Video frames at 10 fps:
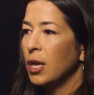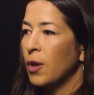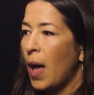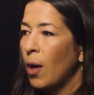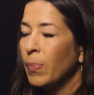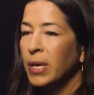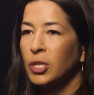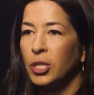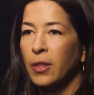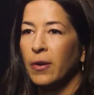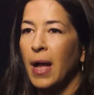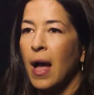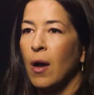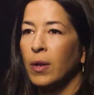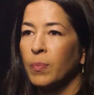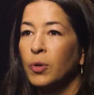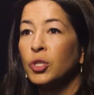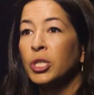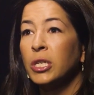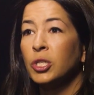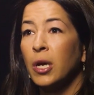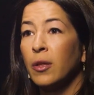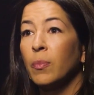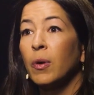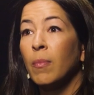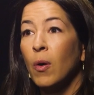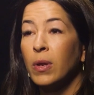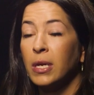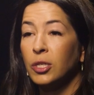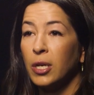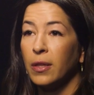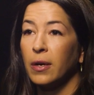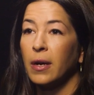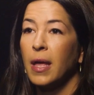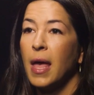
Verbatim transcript: you know, helping each other out and pushing each other, promoting each other.